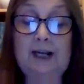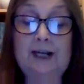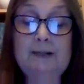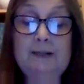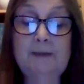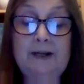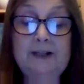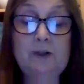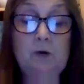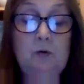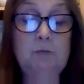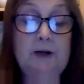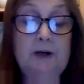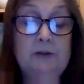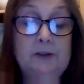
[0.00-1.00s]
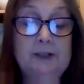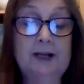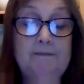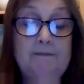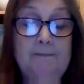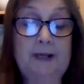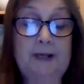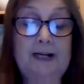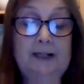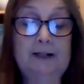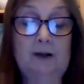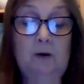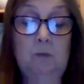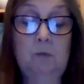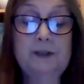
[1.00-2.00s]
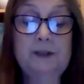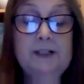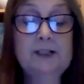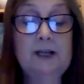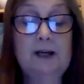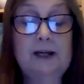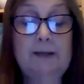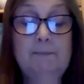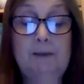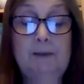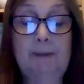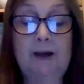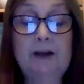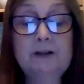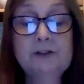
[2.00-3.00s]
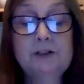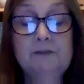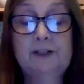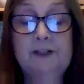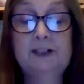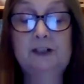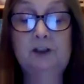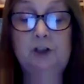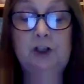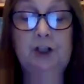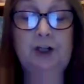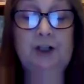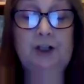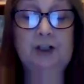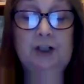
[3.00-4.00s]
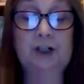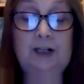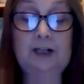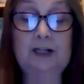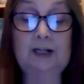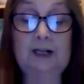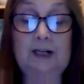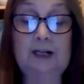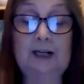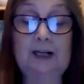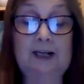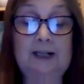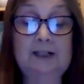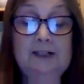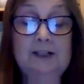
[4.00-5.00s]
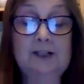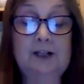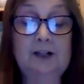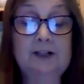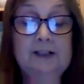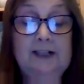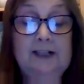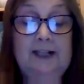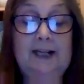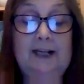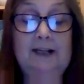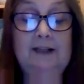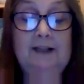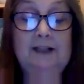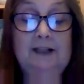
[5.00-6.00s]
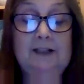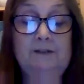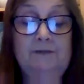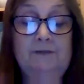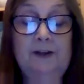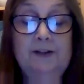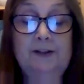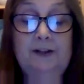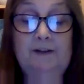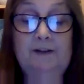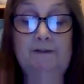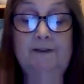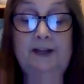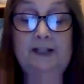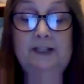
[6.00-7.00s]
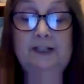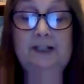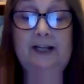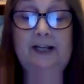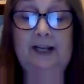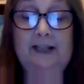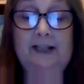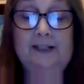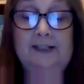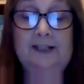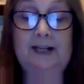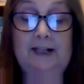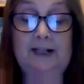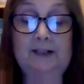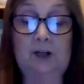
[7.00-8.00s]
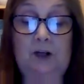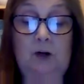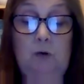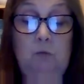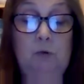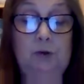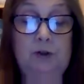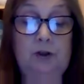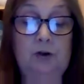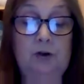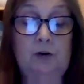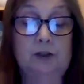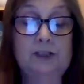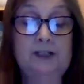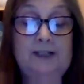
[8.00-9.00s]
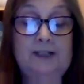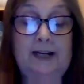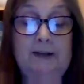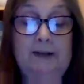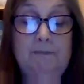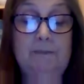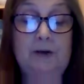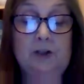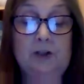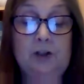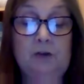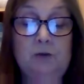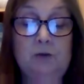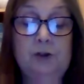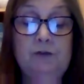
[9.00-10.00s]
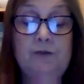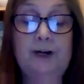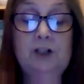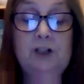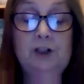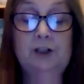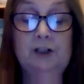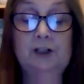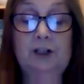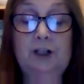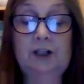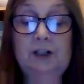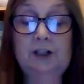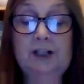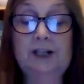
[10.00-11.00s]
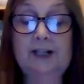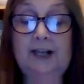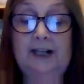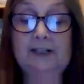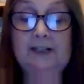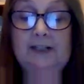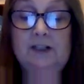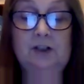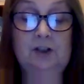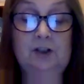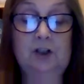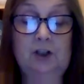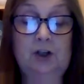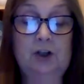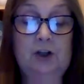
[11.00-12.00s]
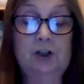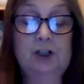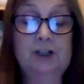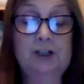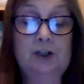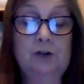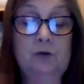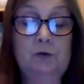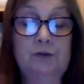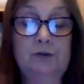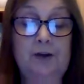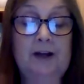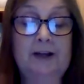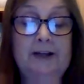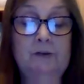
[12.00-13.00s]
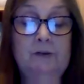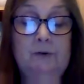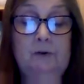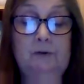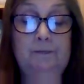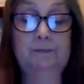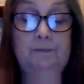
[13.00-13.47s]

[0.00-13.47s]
and it might almost have been at one time a part of the little church. It certainly, as Father Vettier had said, would not take much alteration to connect it to the church as a north aisle.